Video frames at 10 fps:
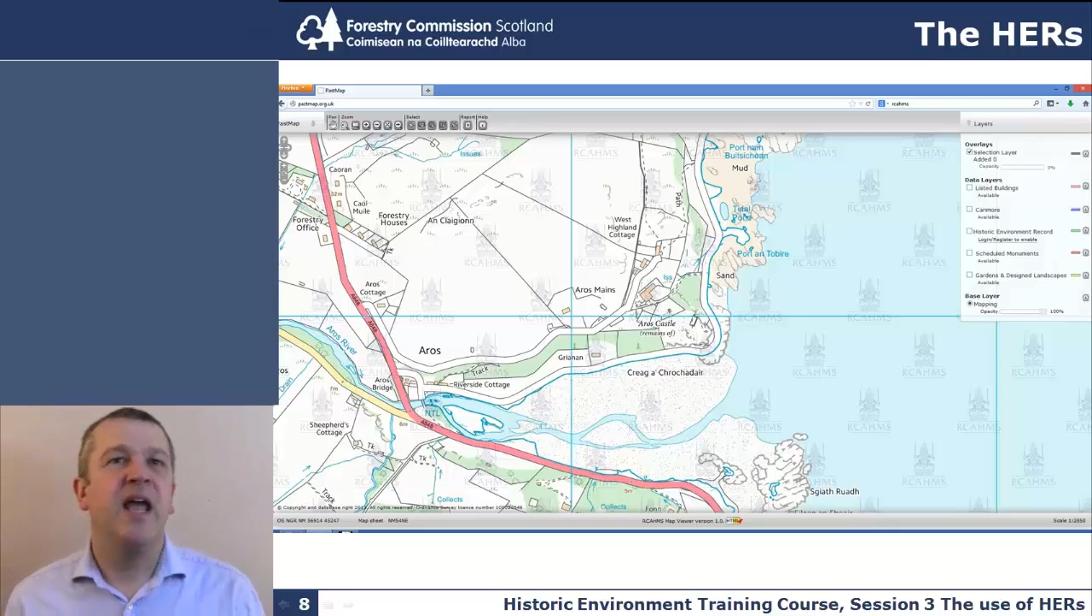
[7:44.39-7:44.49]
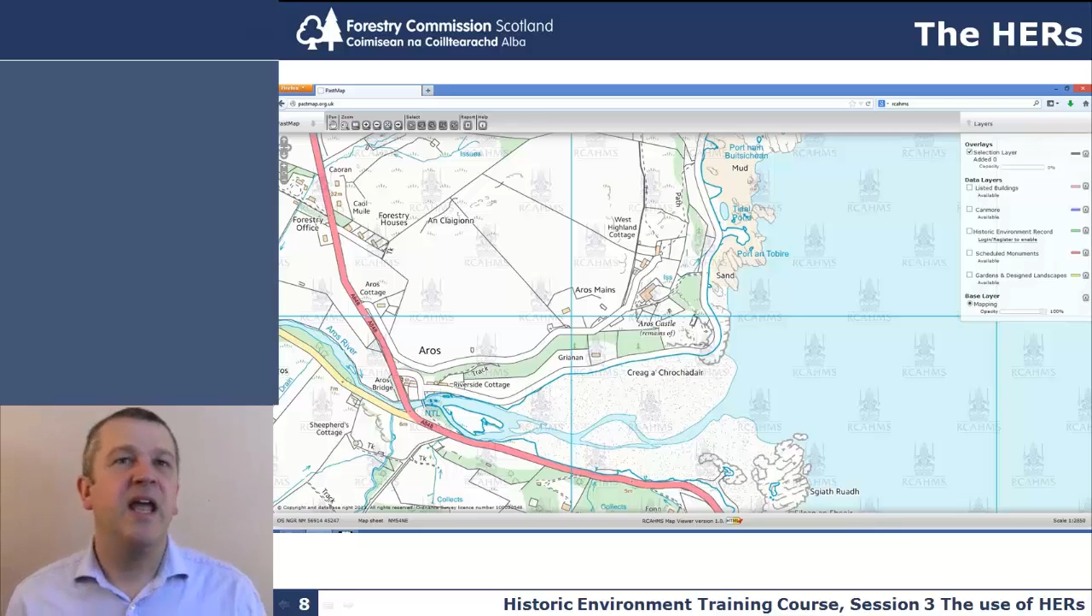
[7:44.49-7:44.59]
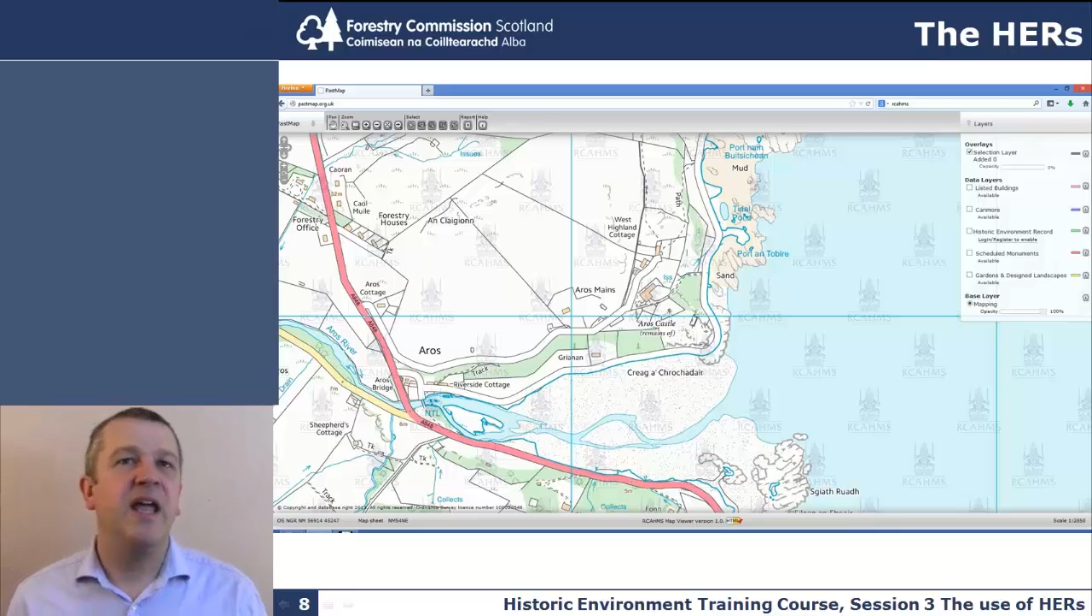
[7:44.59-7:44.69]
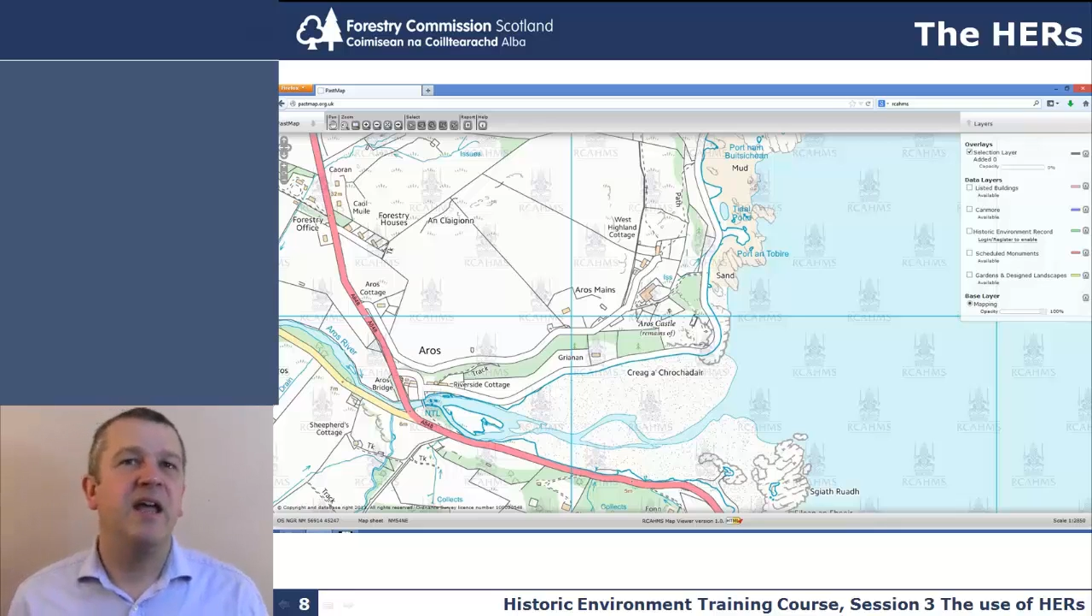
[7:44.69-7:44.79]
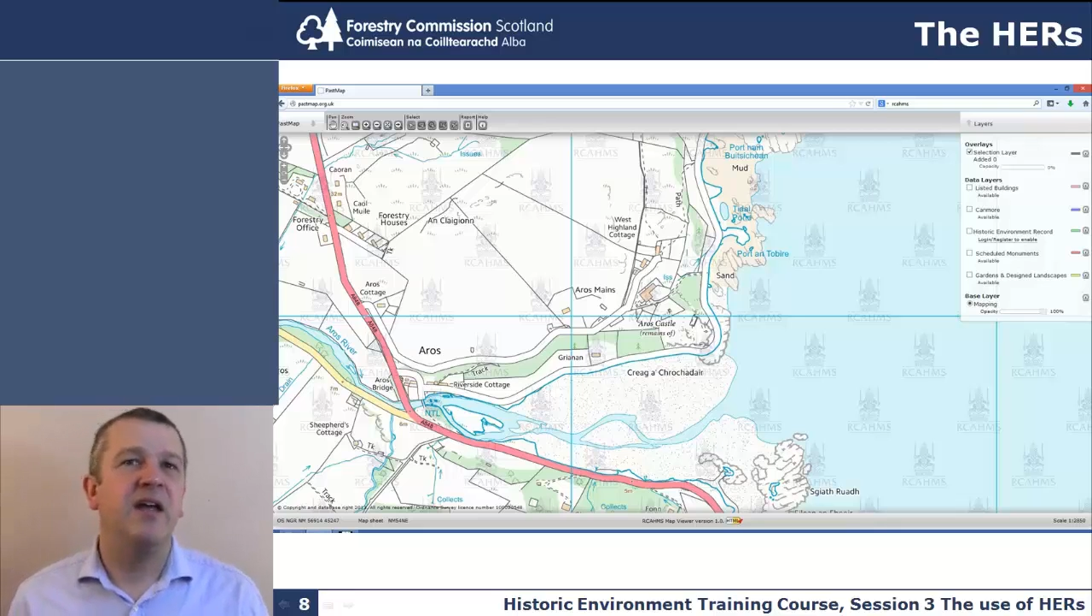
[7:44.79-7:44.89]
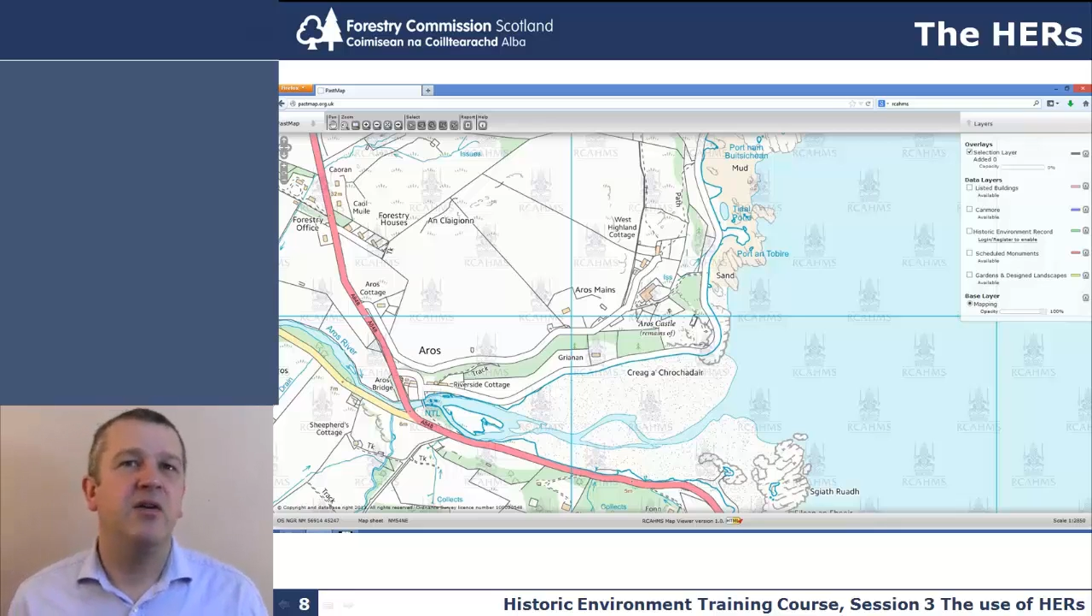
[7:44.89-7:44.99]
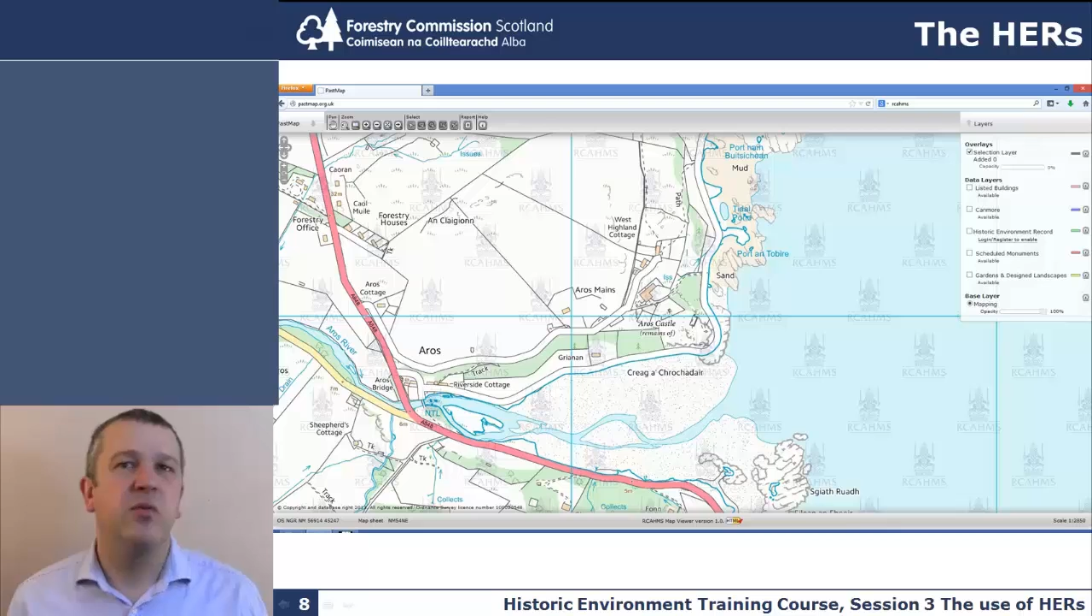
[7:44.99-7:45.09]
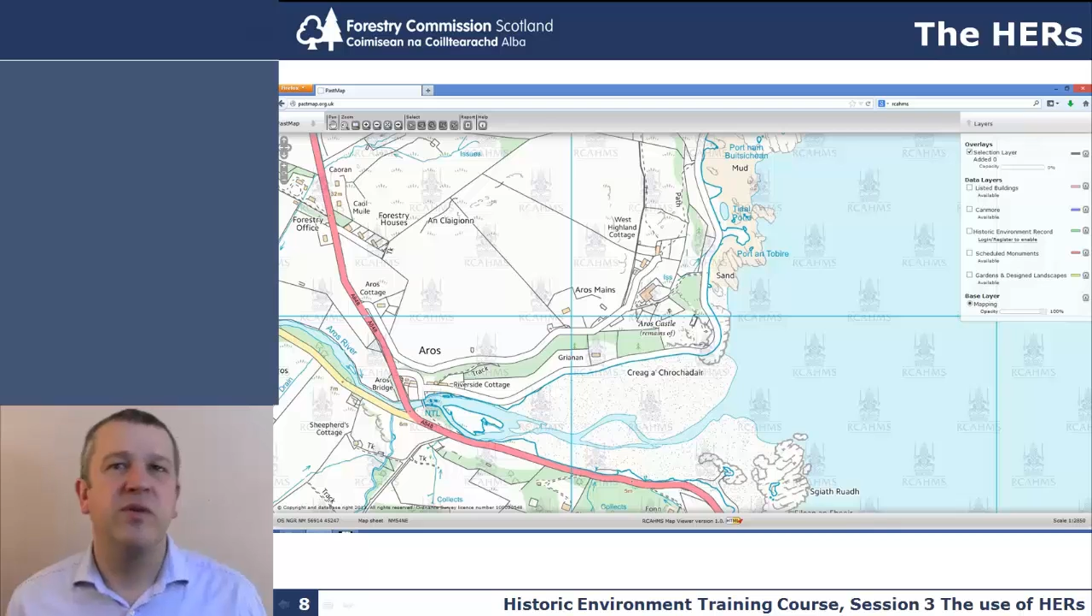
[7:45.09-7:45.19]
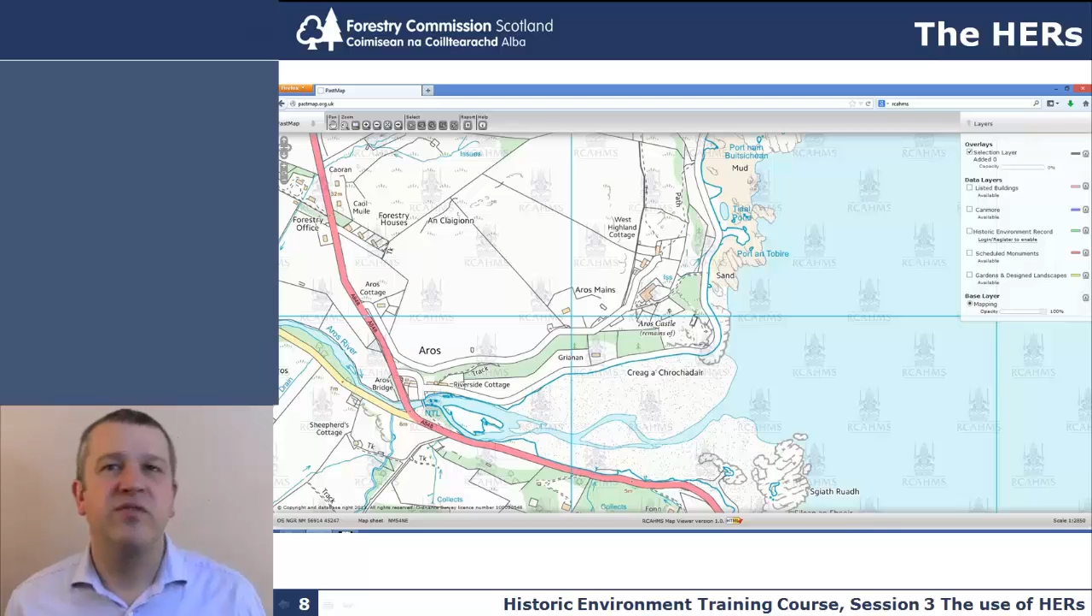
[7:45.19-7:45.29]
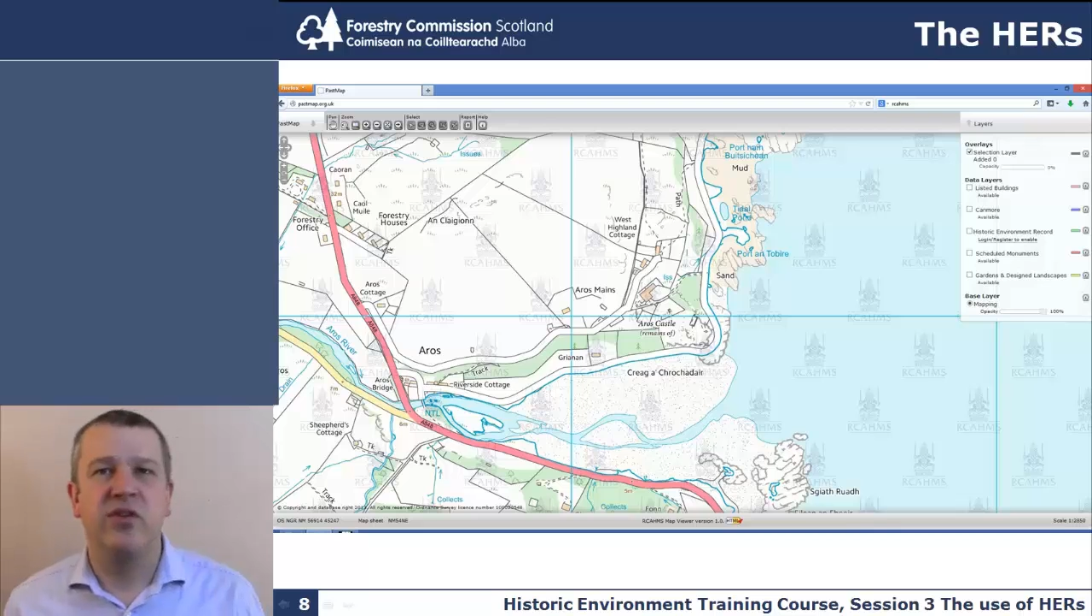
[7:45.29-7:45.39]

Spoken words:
Here we've